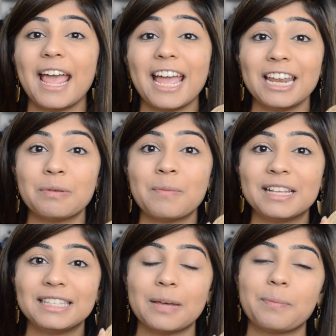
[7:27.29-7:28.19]
and
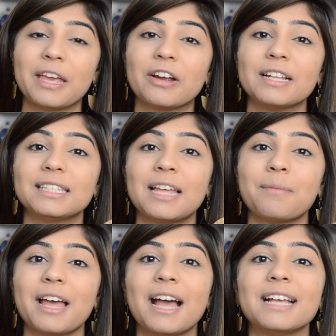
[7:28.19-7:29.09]
makes the appearance that
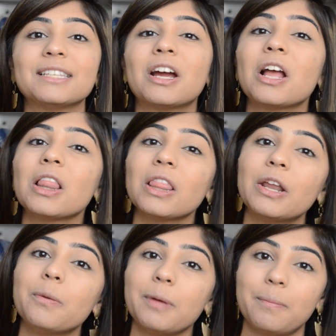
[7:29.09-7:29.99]
my eyes are a
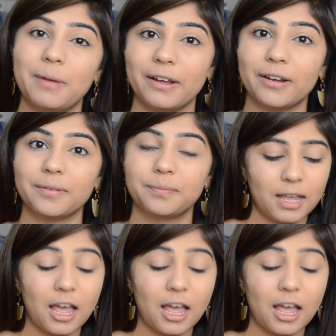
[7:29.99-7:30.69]
little bit bigger.